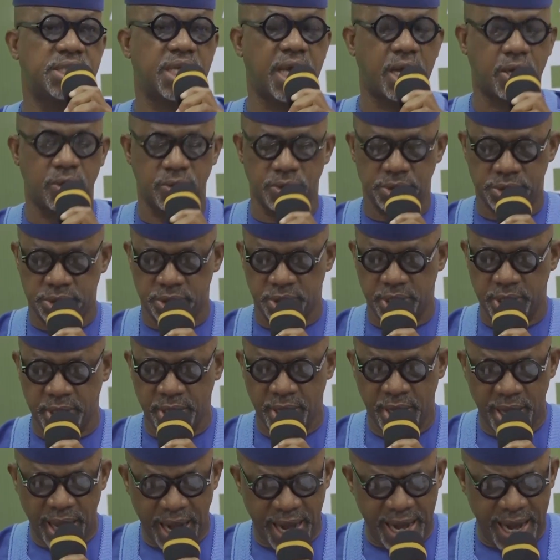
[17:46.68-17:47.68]
in our country.
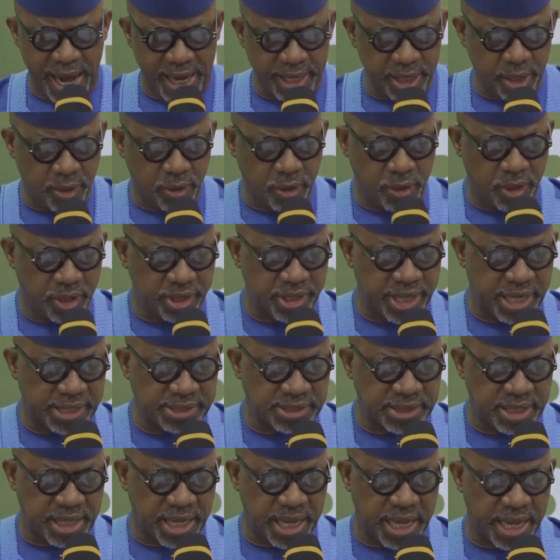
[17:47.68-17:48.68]
I recall
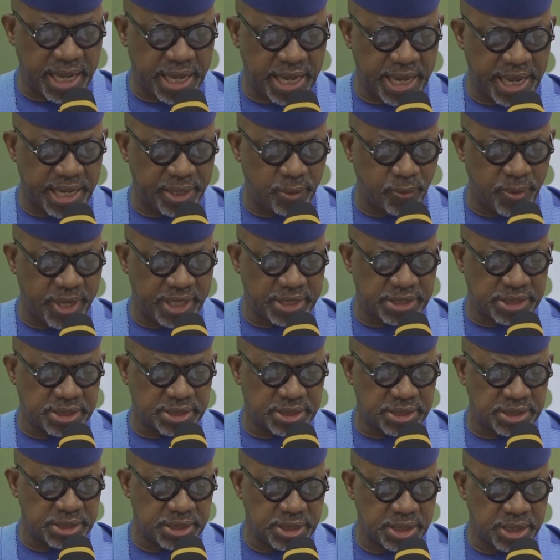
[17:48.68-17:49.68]
that I
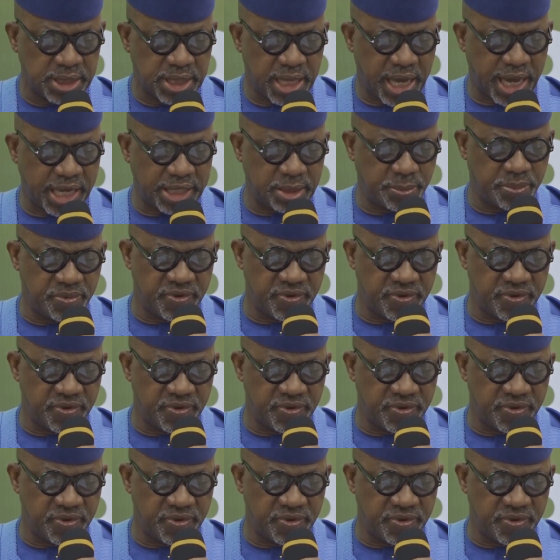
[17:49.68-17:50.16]
had the